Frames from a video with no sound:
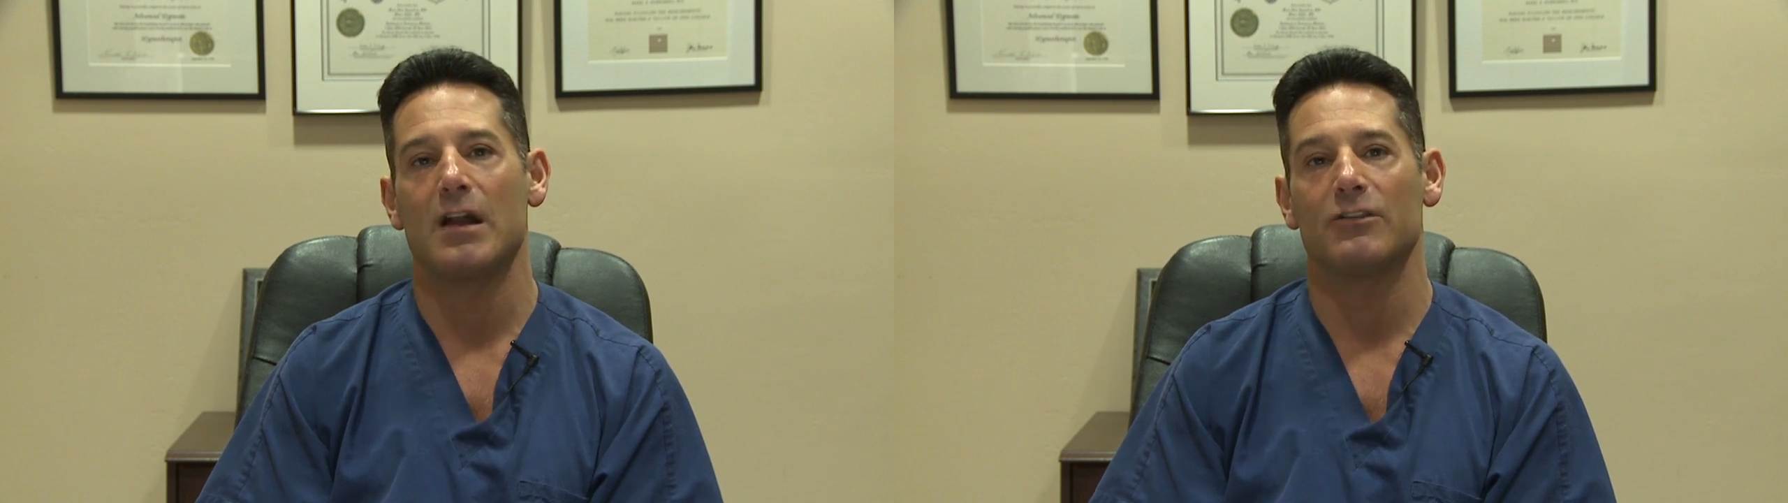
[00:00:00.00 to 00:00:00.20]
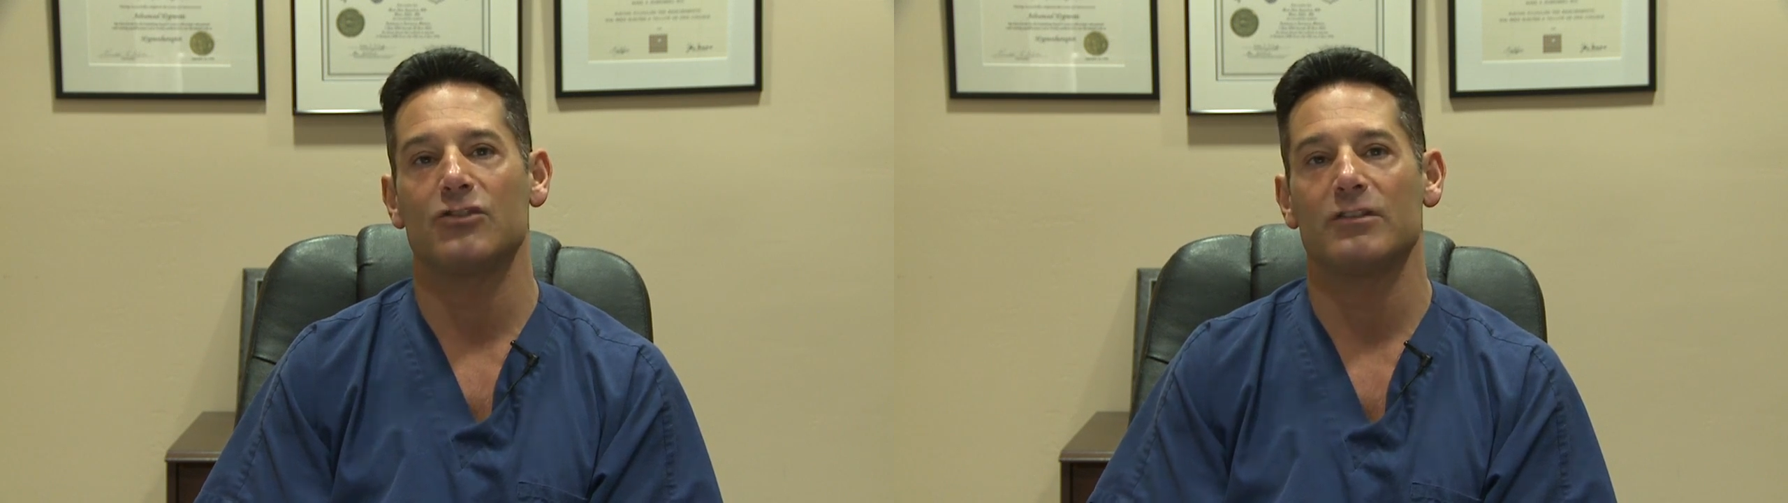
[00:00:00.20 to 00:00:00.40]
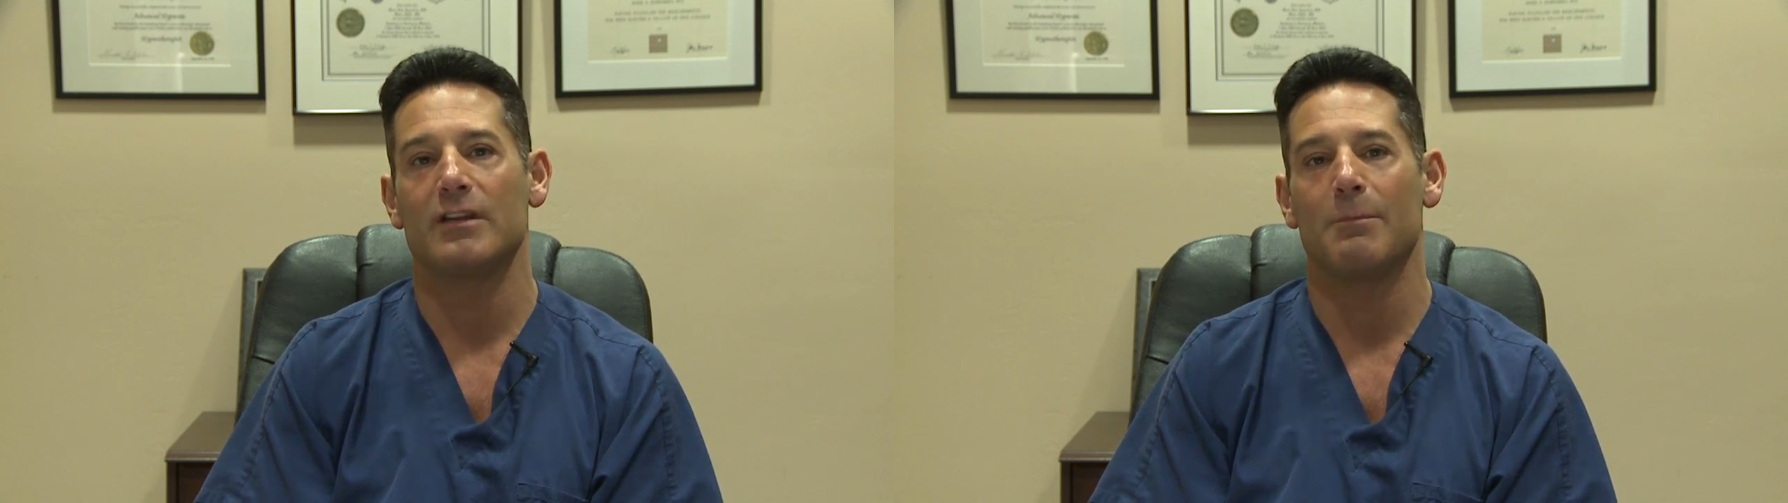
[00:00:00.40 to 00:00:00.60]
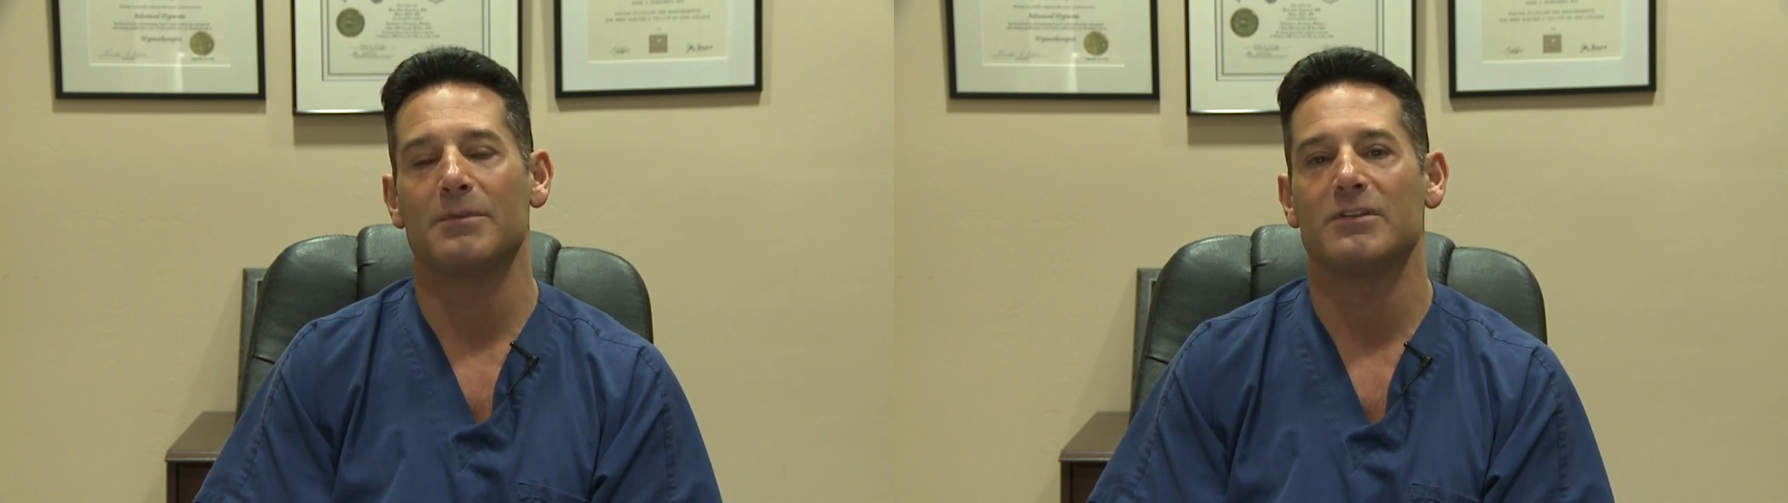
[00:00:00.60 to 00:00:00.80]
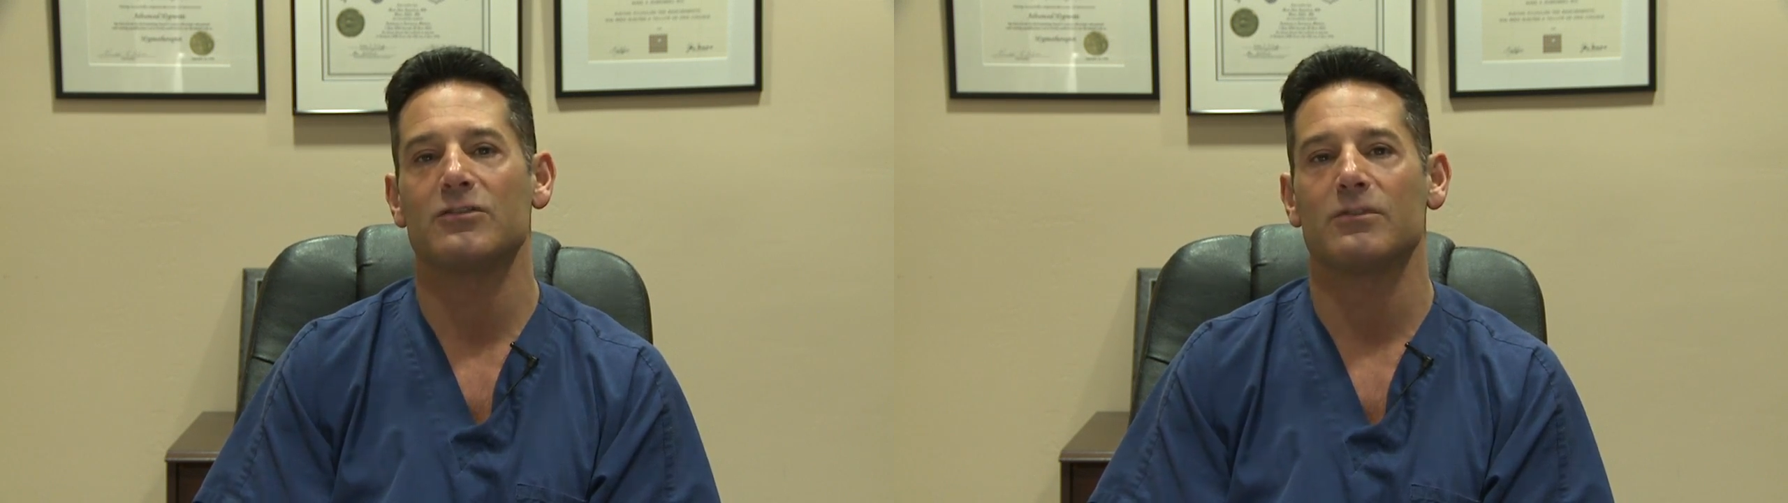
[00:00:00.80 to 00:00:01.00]
collagen
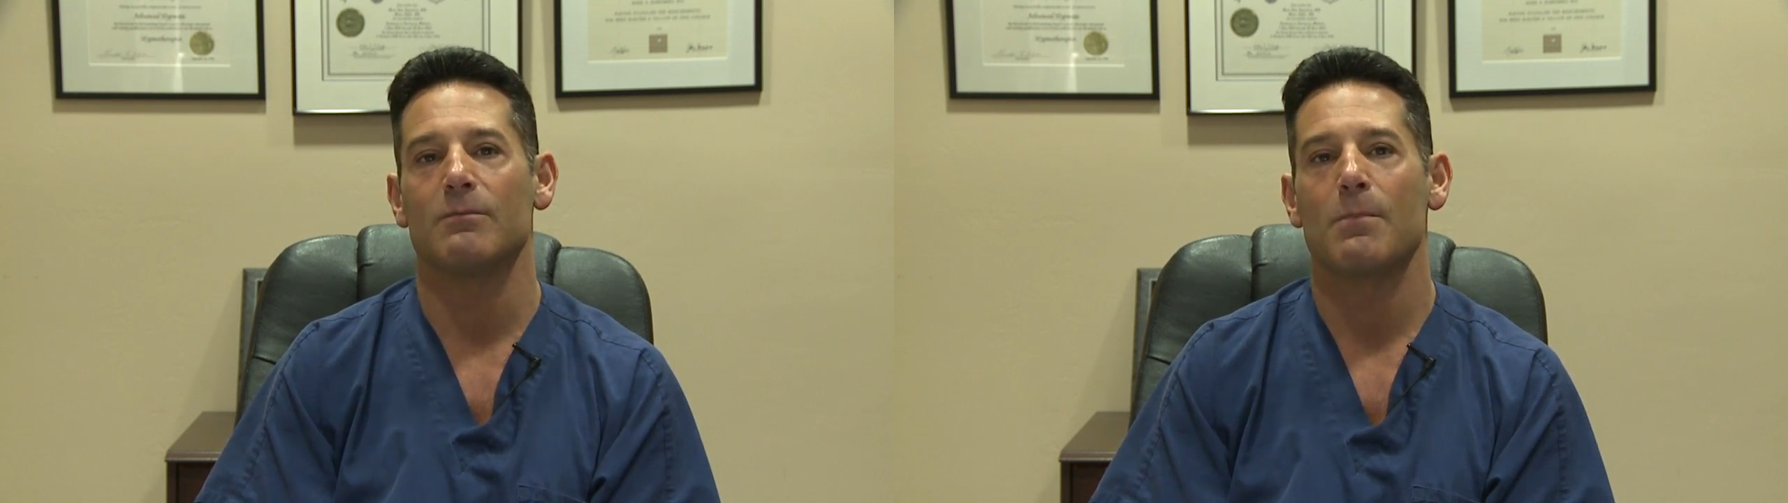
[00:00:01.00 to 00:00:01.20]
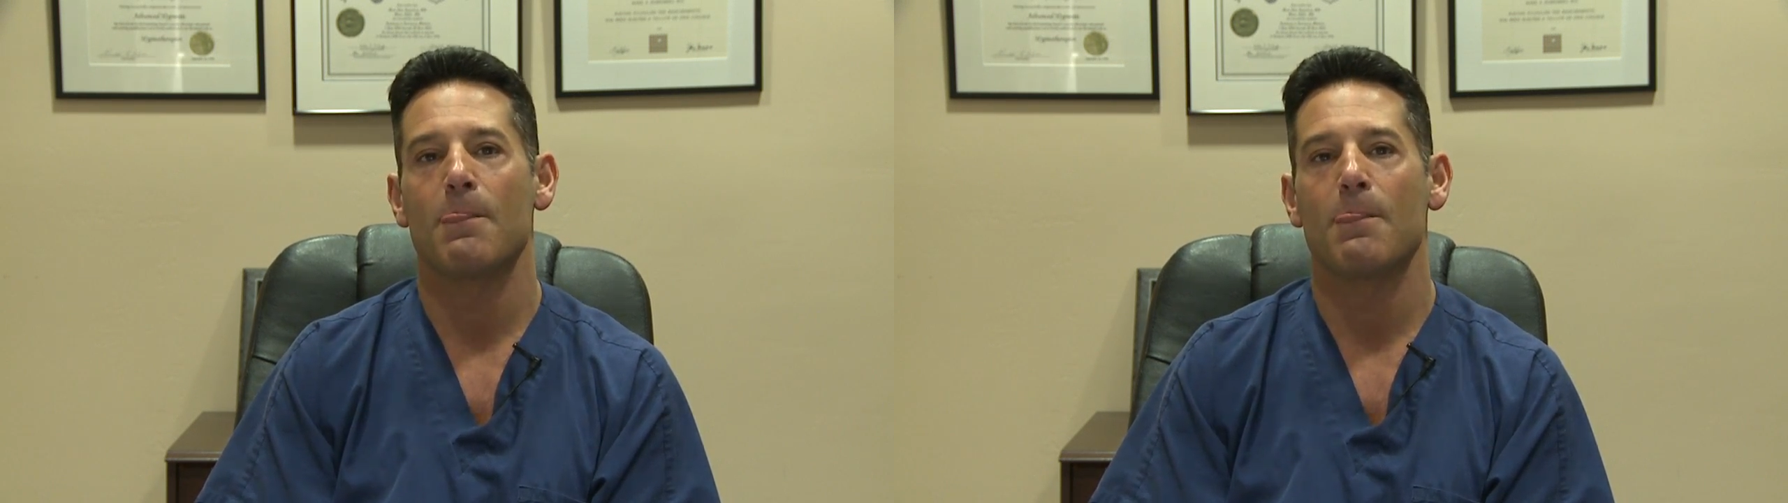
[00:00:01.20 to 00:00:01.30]
deposition.